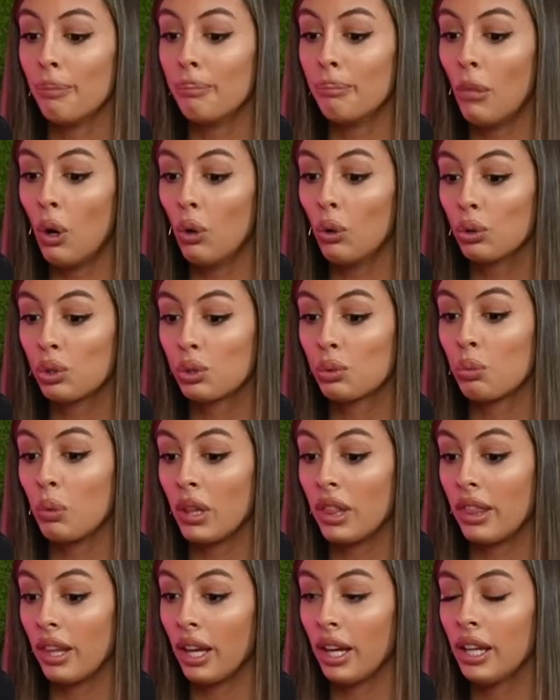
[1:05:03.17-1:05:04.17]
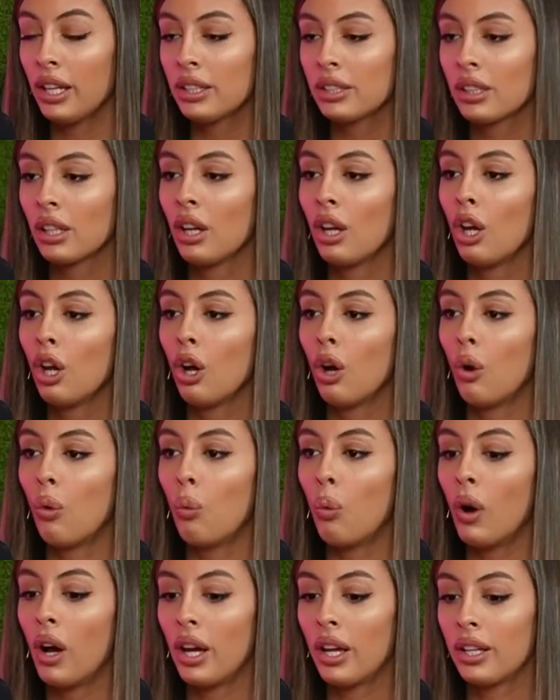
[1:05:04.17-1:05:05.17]
most with this
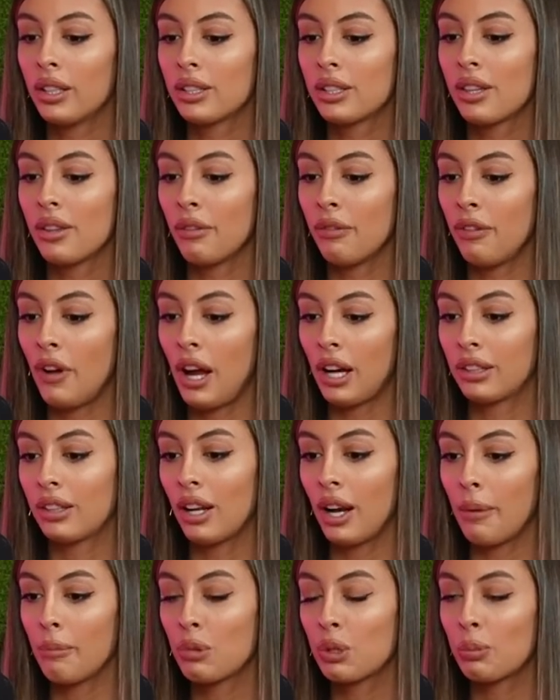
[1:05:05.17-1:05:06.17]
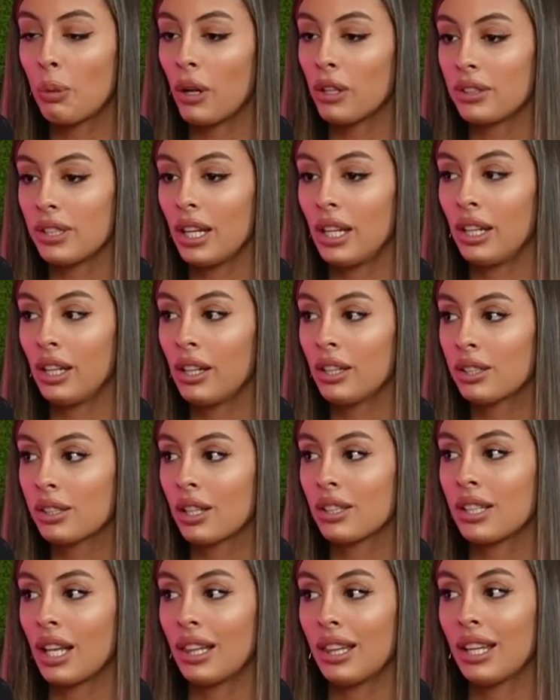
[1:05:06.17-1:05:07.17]
was the fact that I'm spontaneous,
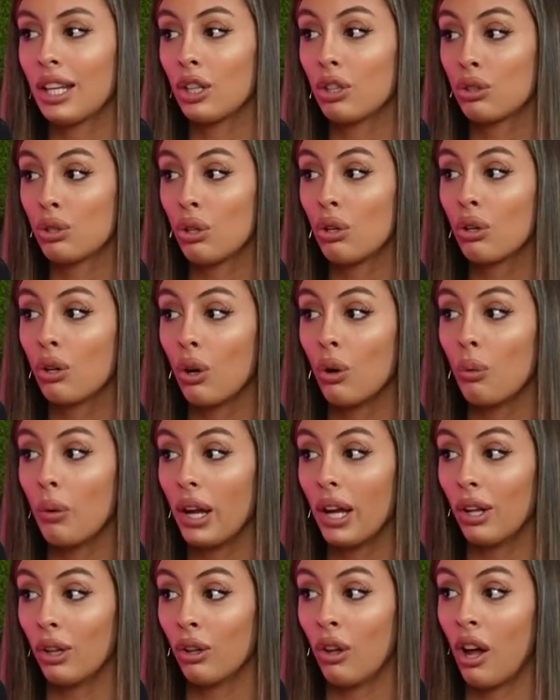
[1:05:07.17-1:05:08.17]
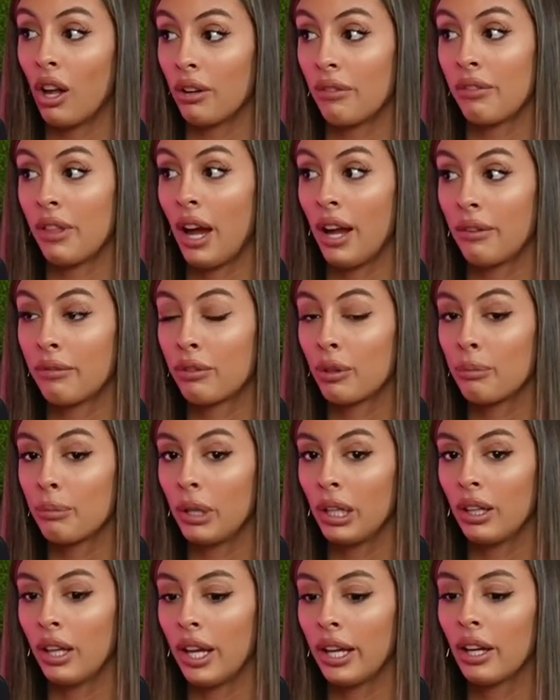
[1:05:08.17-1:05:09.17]
because I think it took away a lot of that for
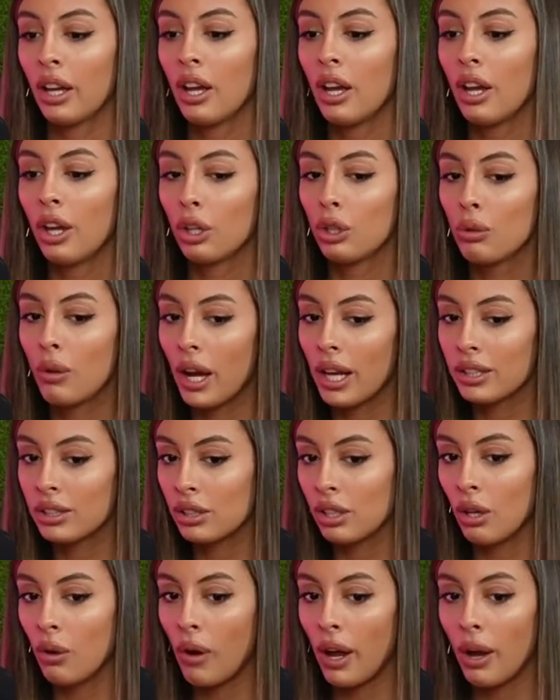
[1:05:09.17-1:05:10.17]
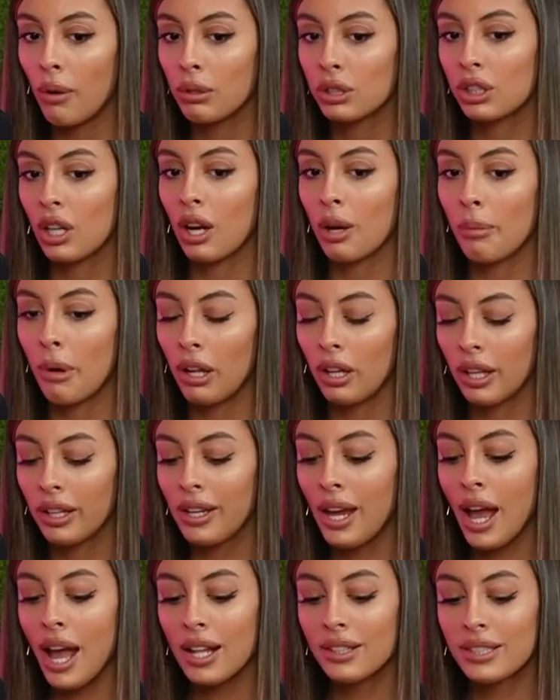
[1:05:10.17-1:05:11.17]
me. Like, you guys know I always talk about like,
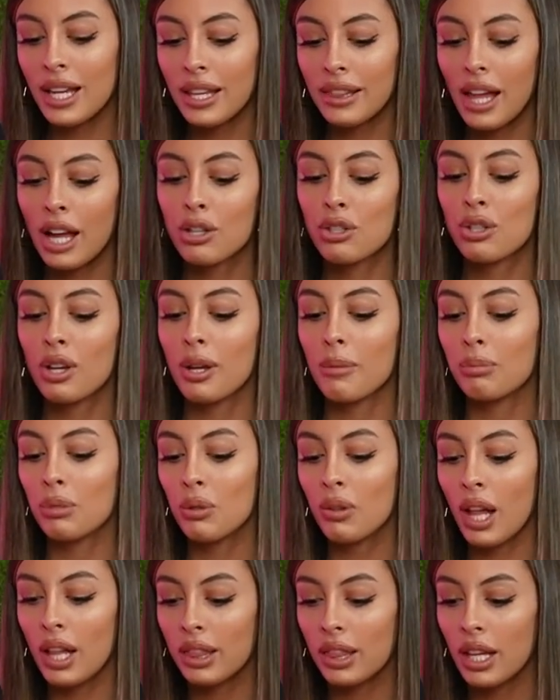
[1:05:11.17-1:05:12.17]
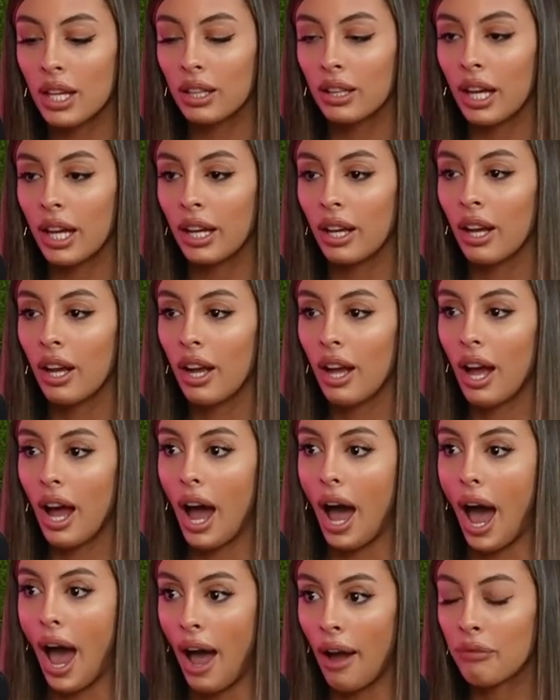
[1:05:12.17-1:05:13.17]
yeah, take that trip, do that thing. Like,
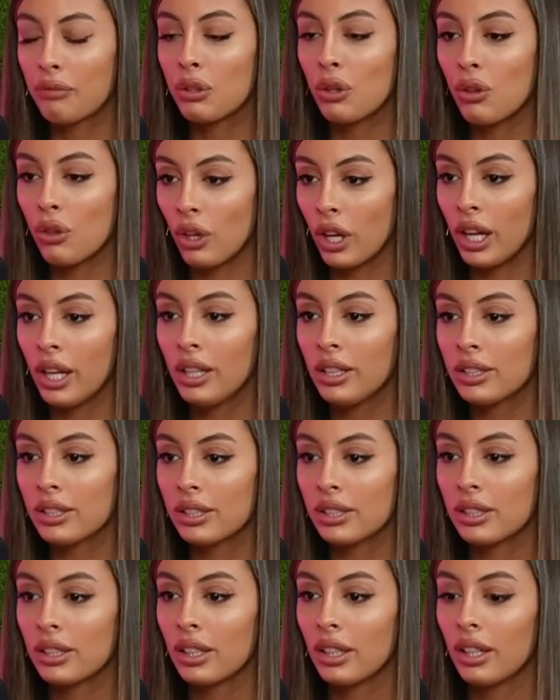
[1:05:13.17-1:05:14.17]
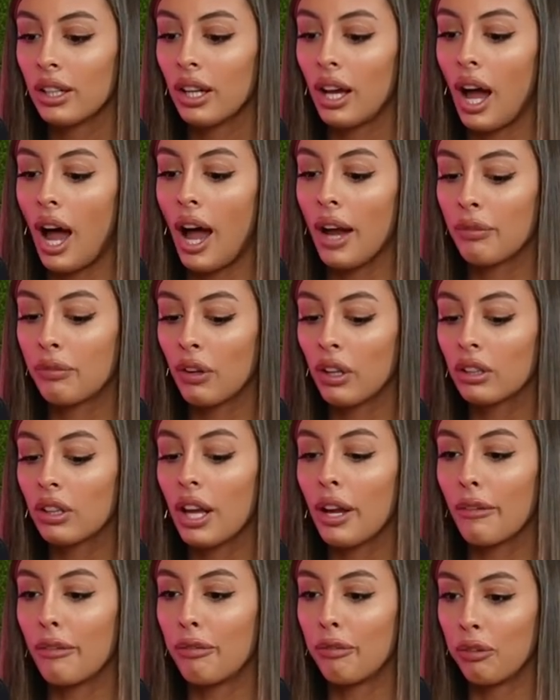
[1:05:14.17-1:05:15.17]
after this, I felt
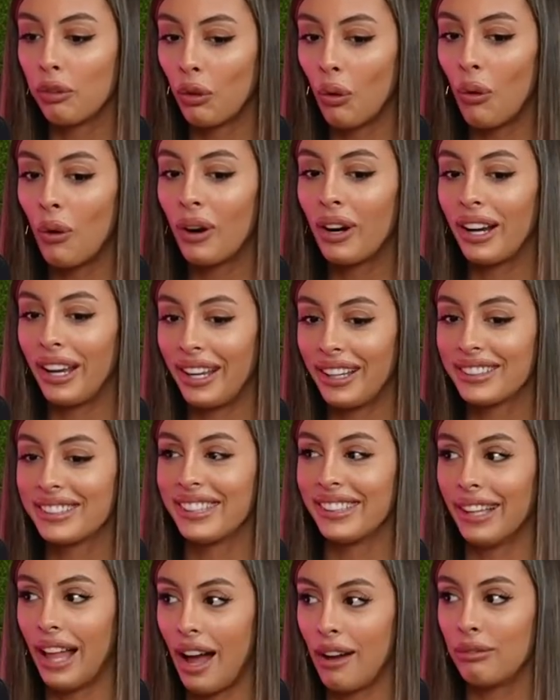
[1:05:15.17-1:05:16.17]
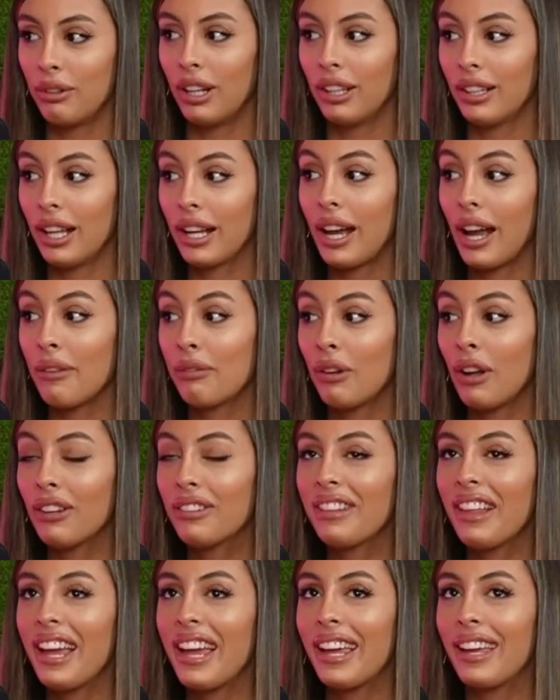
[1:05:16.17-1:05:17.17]
like floor is lava. Like, I
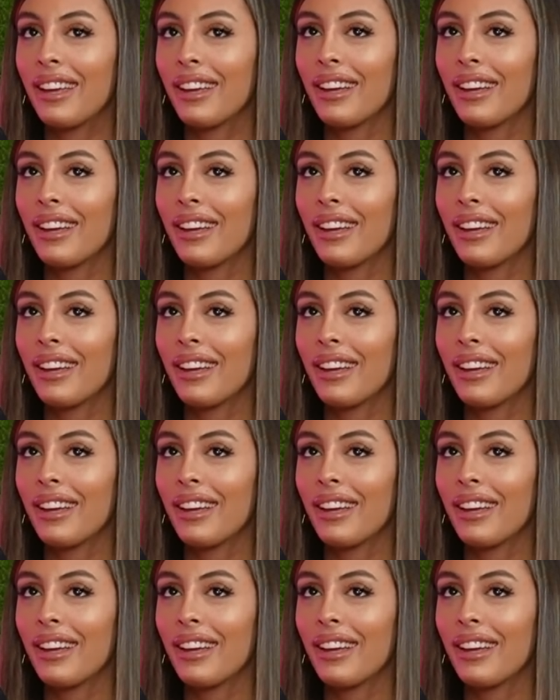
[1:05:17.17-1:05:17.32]
felt like